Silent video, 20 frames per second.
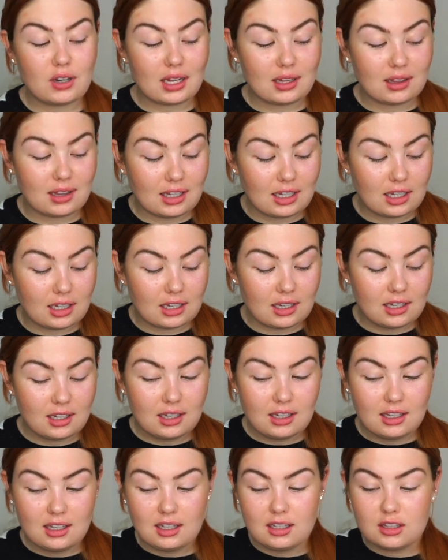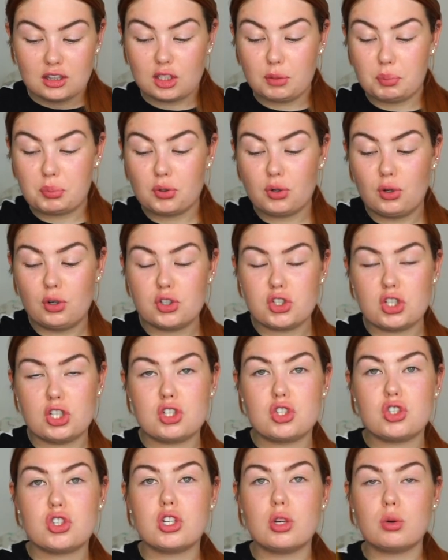I think the brush
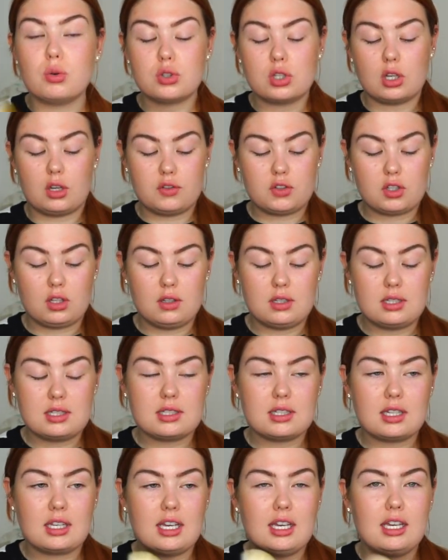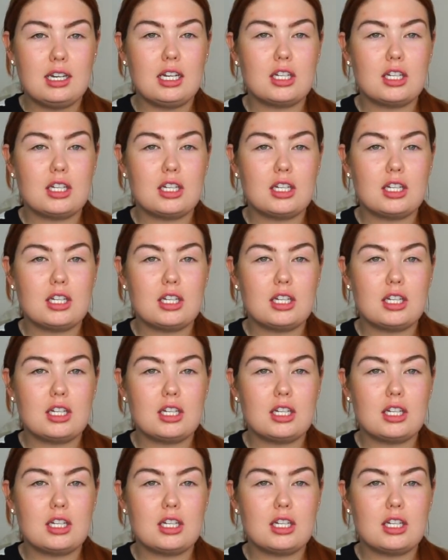is so soft on the skin.